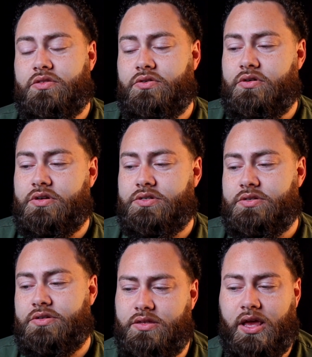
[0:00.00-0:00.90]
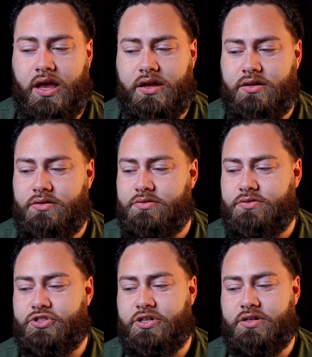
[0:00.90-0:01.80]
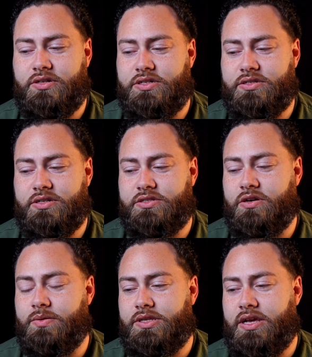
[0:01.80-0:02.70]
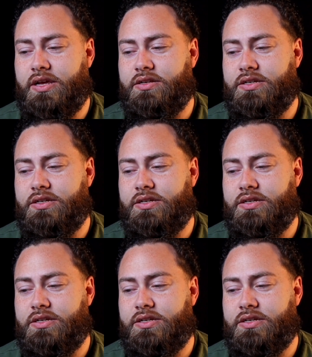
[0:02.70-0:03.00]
of Thorns, yeah, sure, let's go with that.